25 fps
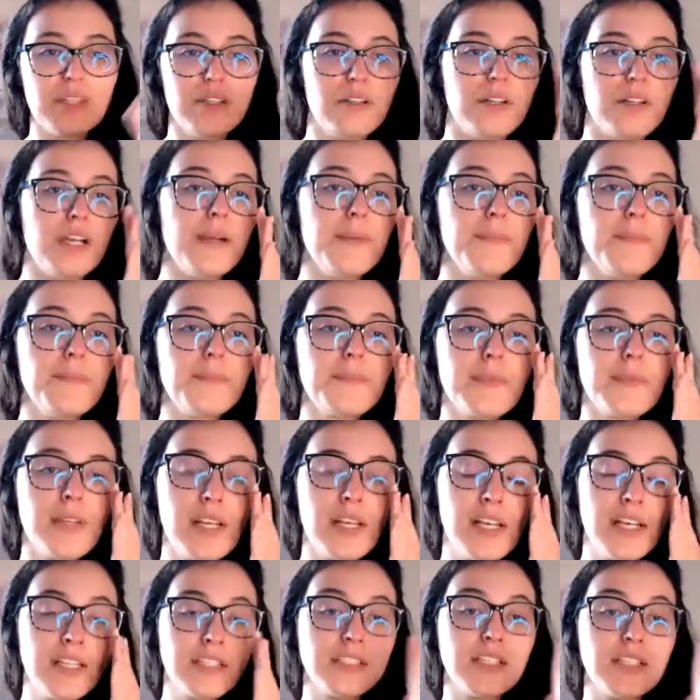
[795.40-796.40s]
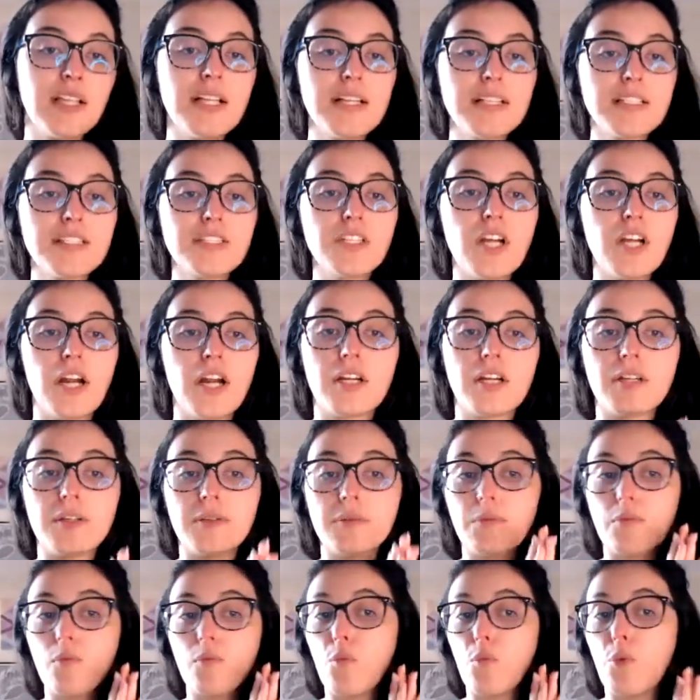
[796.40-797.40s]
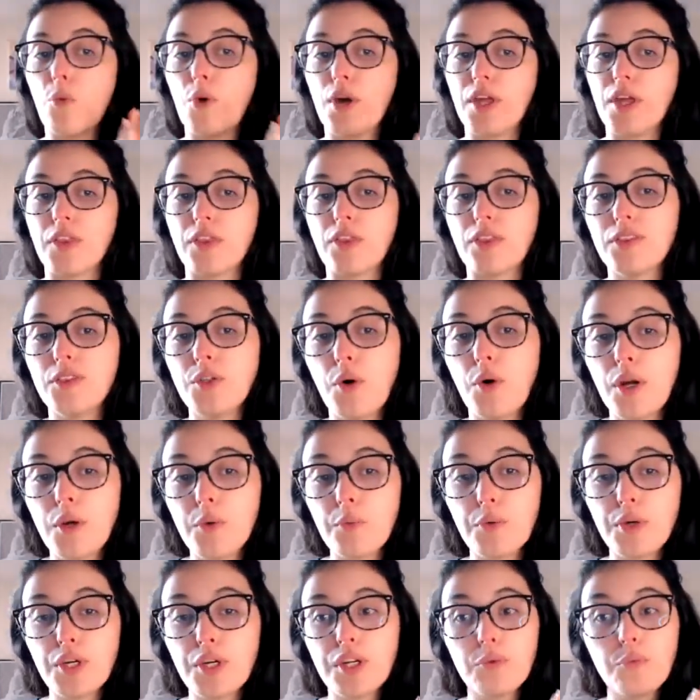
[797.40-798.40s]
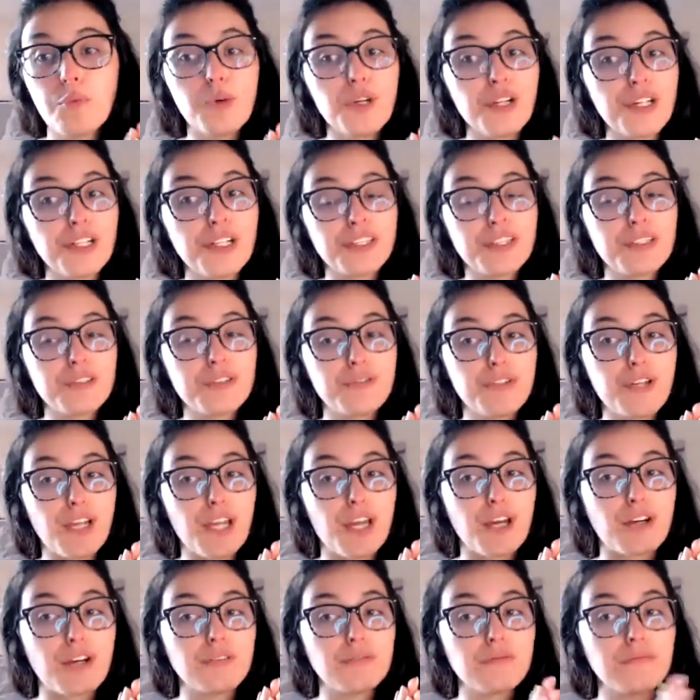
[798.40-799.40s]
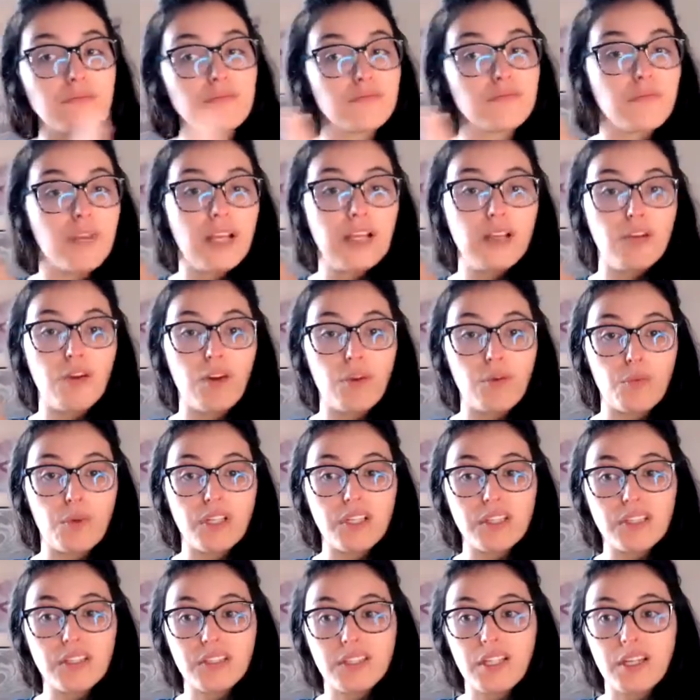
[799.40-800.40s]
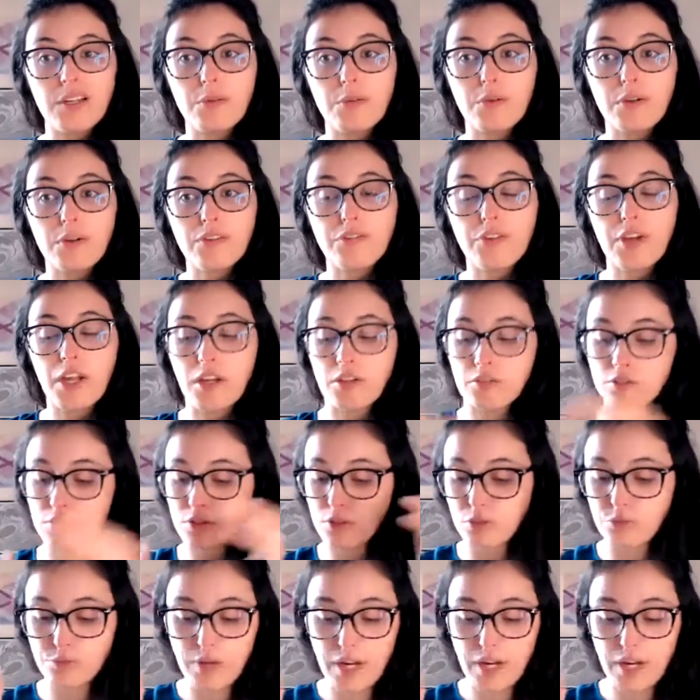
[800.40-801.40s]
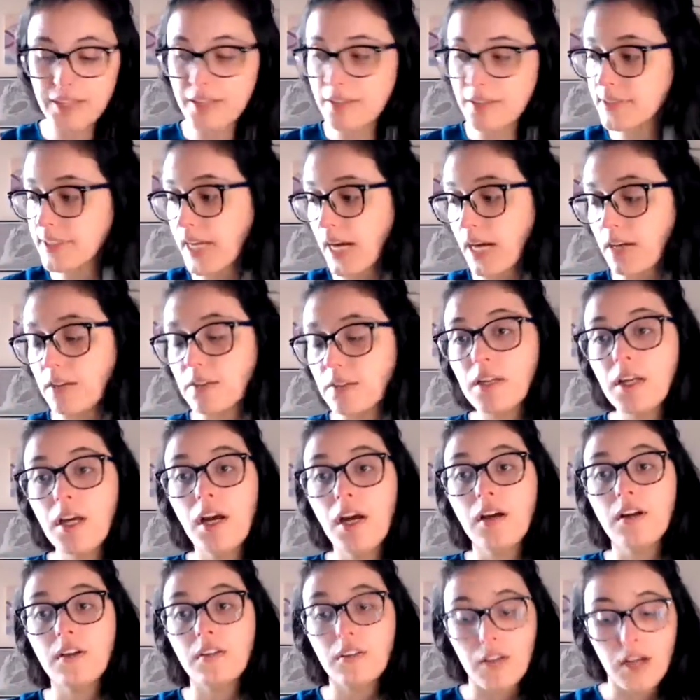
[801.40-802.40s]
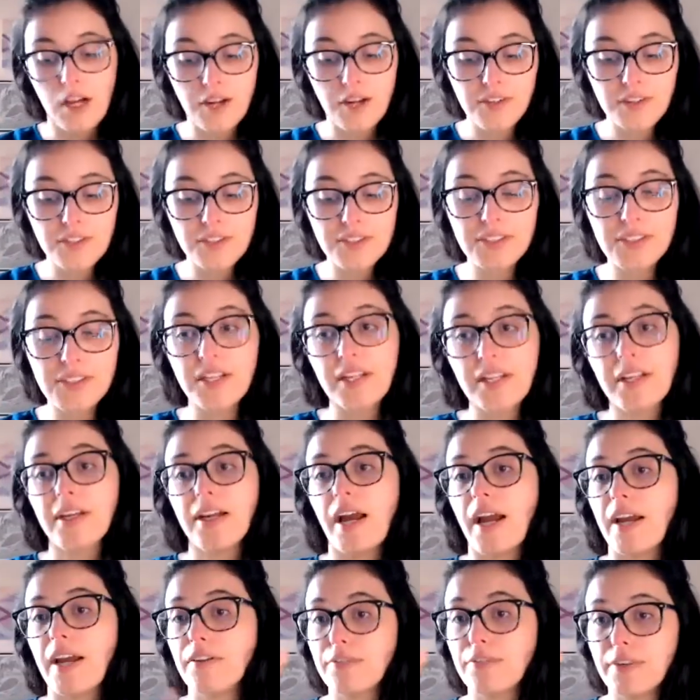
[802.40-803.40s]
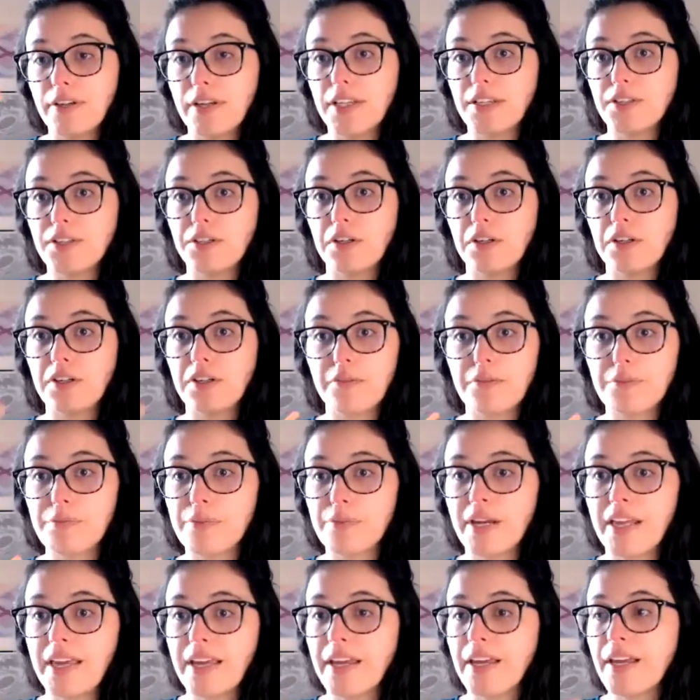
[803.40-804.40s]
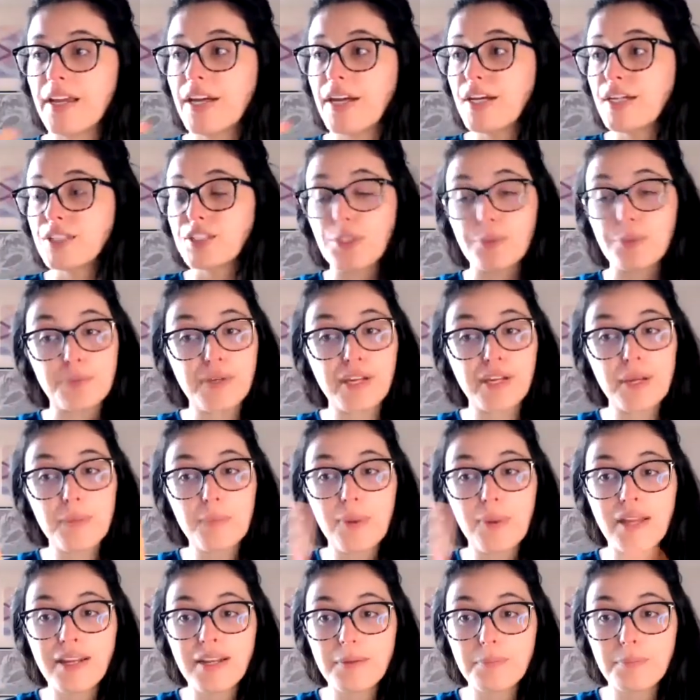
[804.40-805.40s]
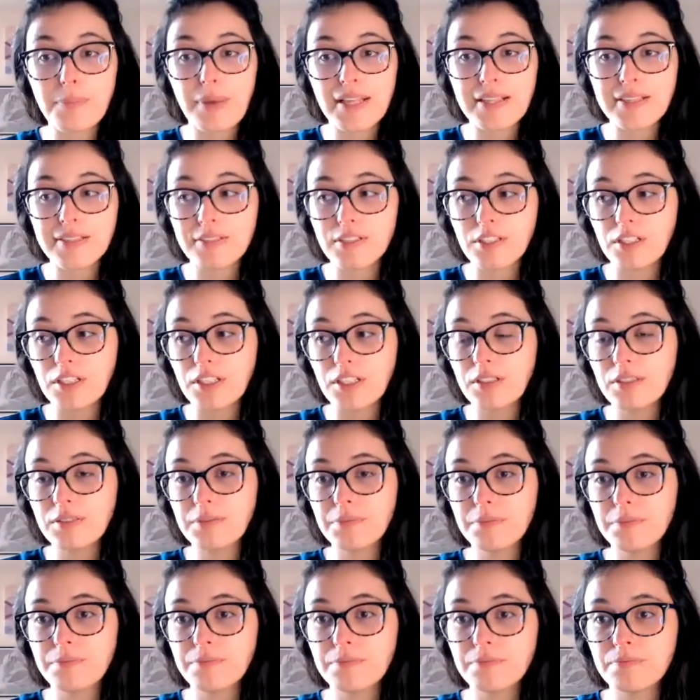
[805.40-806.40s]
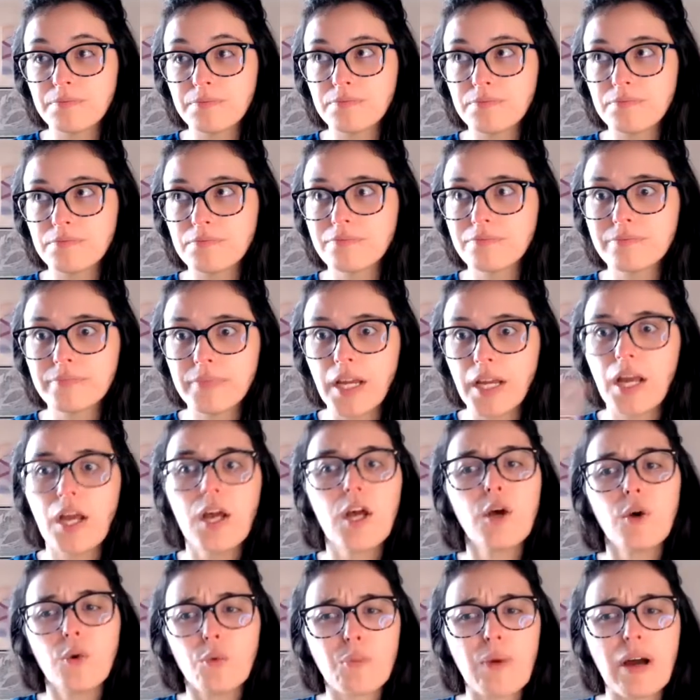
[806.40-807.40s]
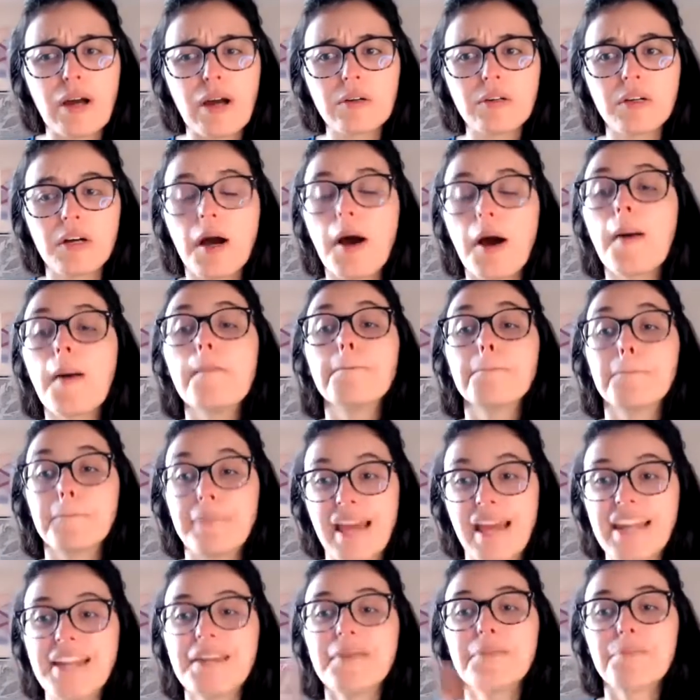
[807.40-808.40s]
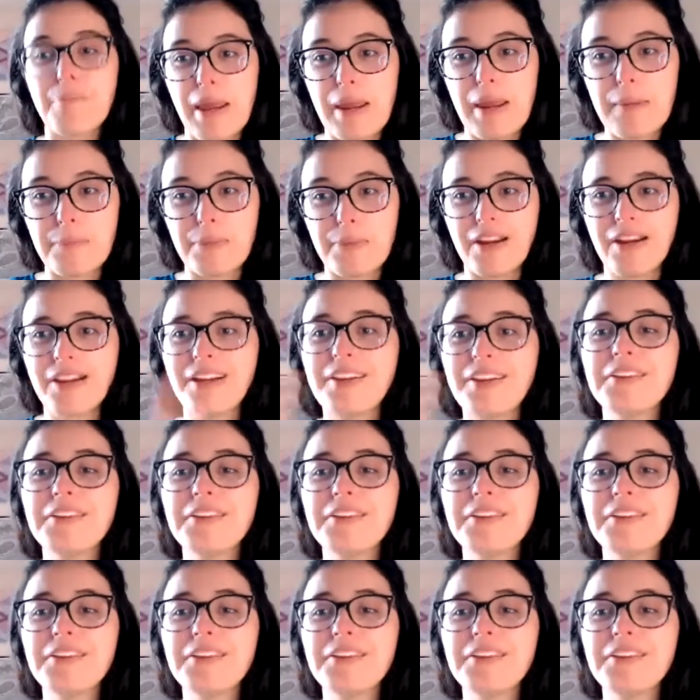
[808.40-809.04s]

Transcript: Okay. So let's start with knowing what worked for you and knowing what didn't work for you. So write it down. Honestly, I really told everybody to bring a pen and pencil. Well, pen and paper.